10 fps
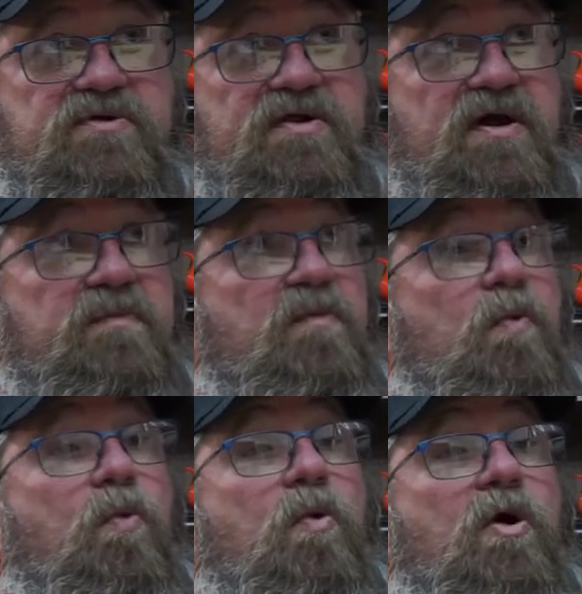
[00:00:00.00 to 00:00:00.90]
it up,
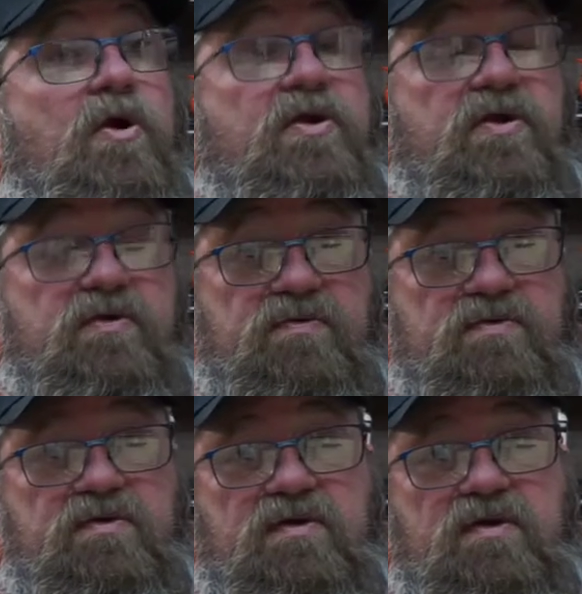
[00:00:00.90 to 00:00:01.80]
worked.
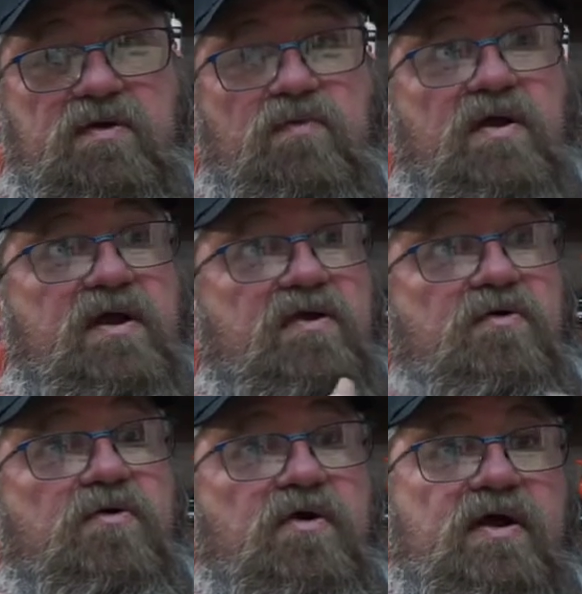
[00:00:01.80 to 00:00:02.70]
We're like,
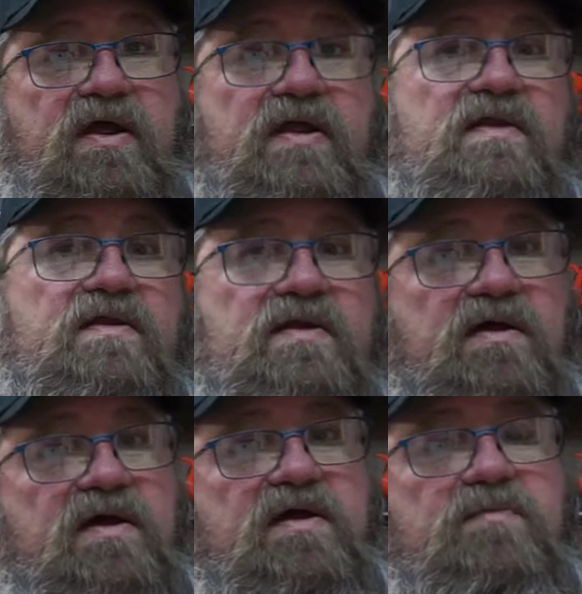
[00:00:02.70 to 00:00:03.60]
great.
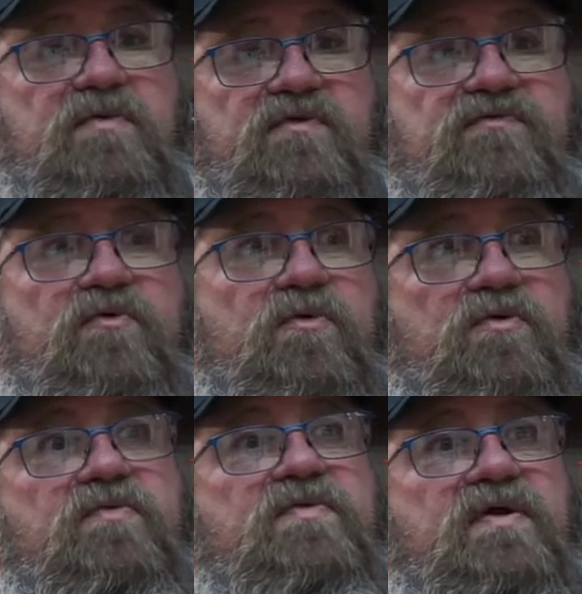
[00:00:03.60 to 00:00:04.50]
I can move forward.
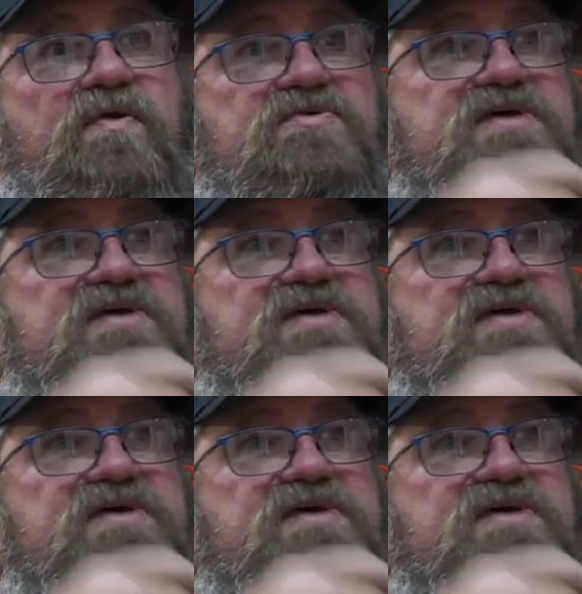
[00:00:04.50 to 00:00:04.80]
And of course, I